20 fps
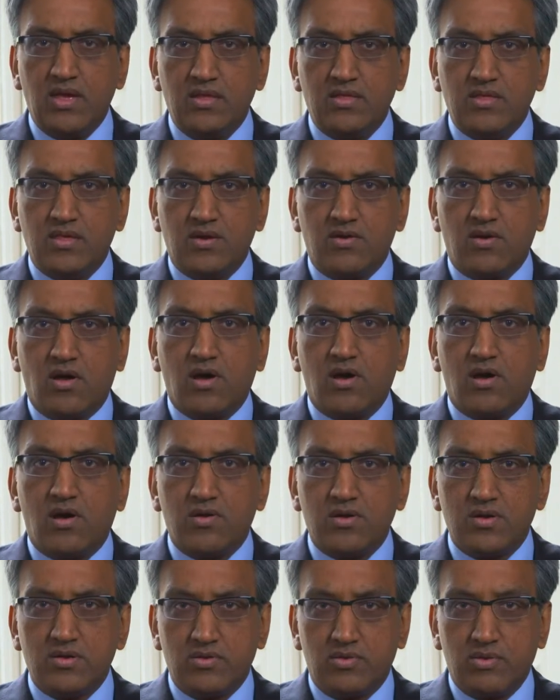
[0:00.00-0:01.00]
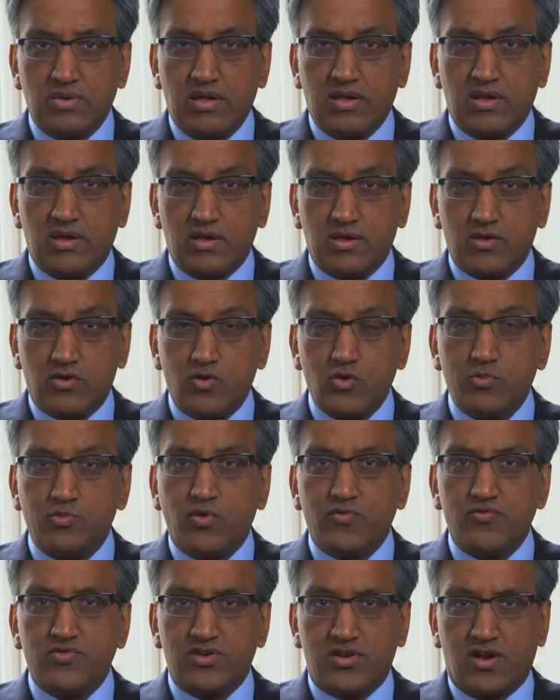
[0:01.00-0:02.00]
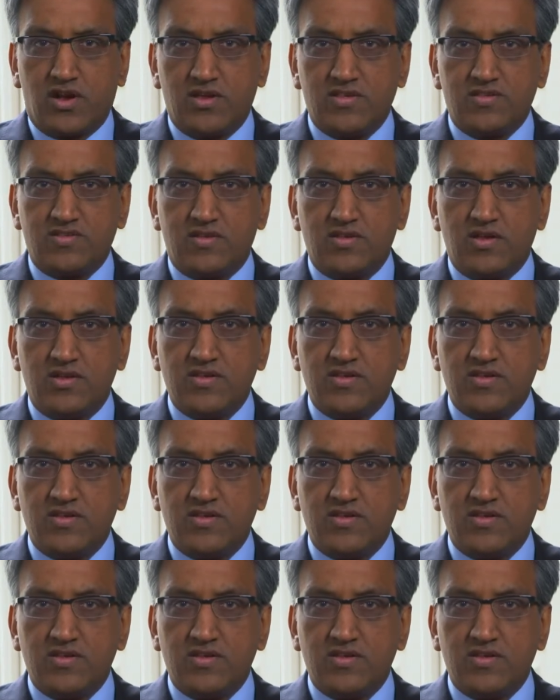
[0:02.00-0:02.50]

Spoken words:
There are a group of drugs,